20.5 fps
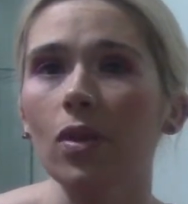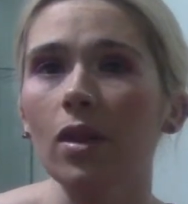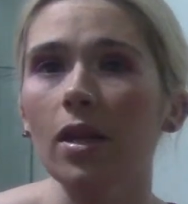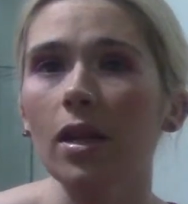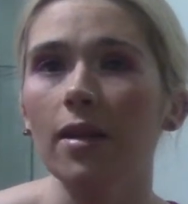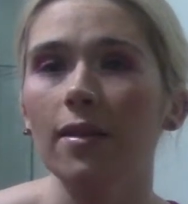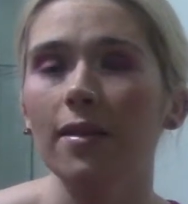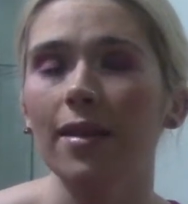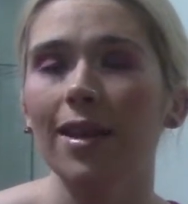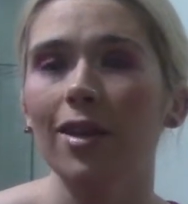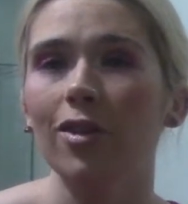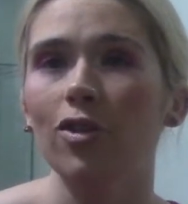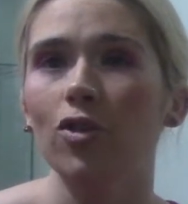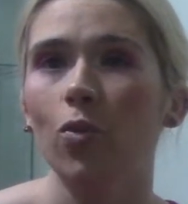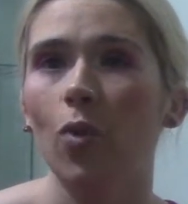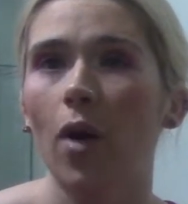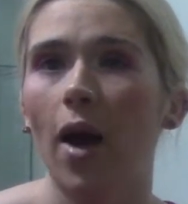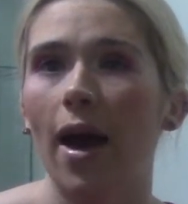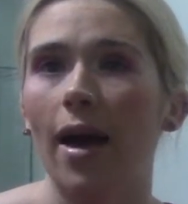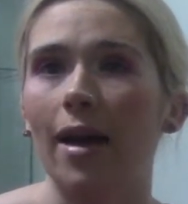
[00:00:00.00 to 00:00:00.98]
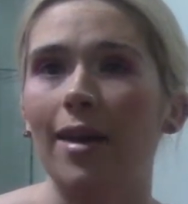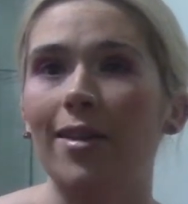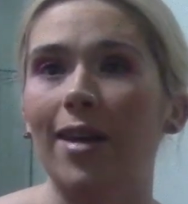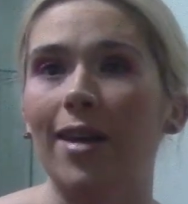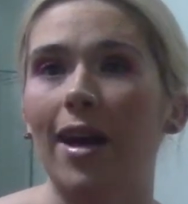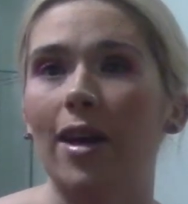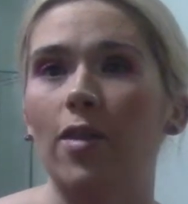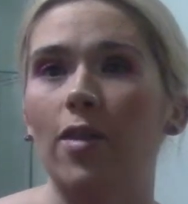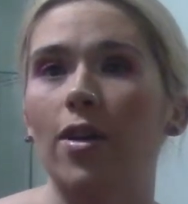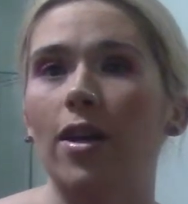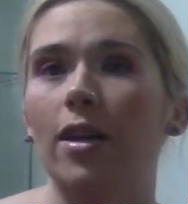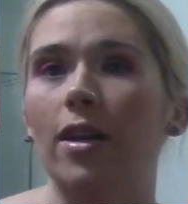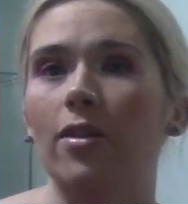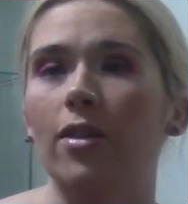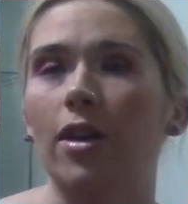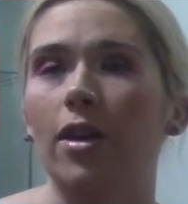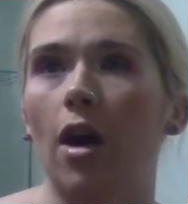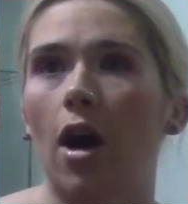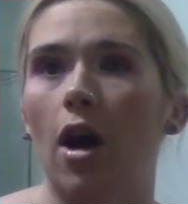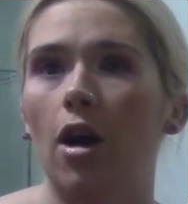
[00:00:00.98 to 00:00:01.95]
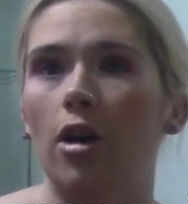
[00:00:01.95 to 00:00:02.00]
Taste wise, I think
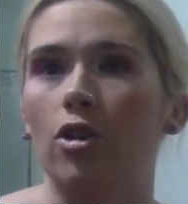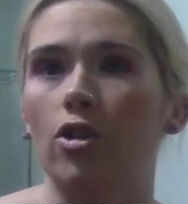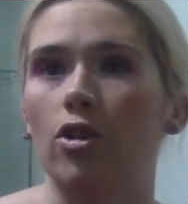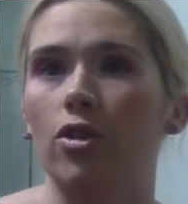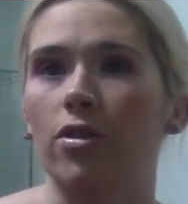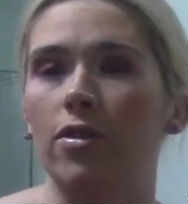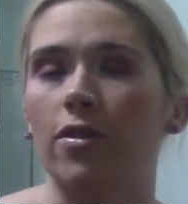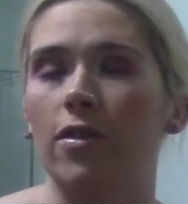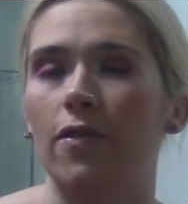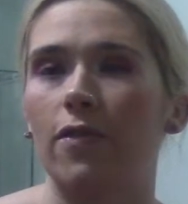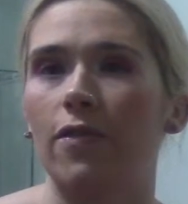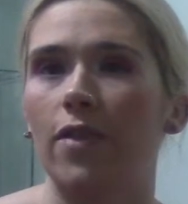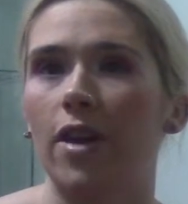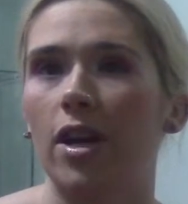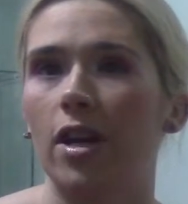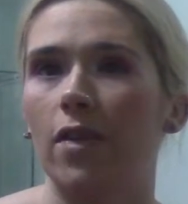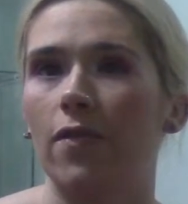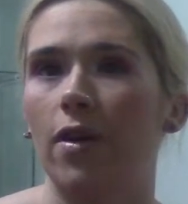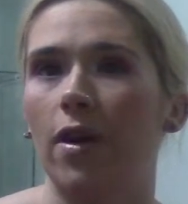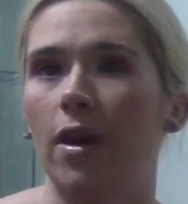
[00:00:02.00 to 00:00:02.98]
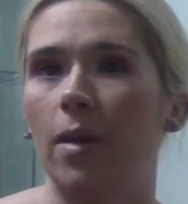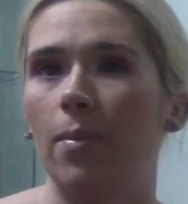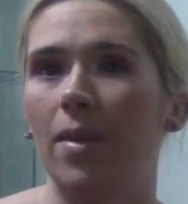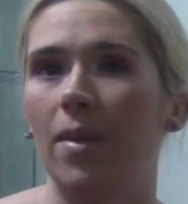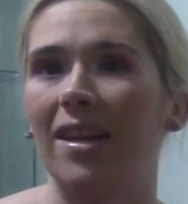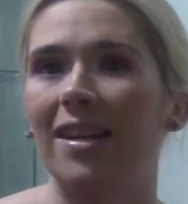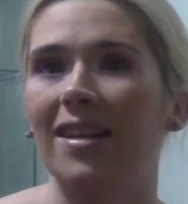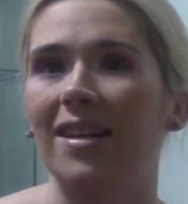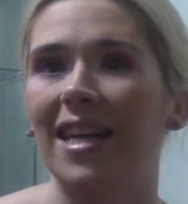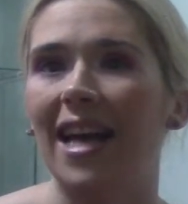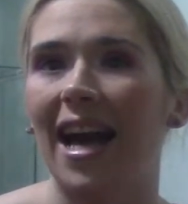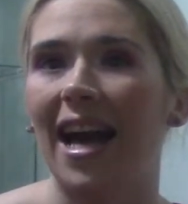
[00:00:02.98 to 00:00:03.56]
they are just, they're very, very minty.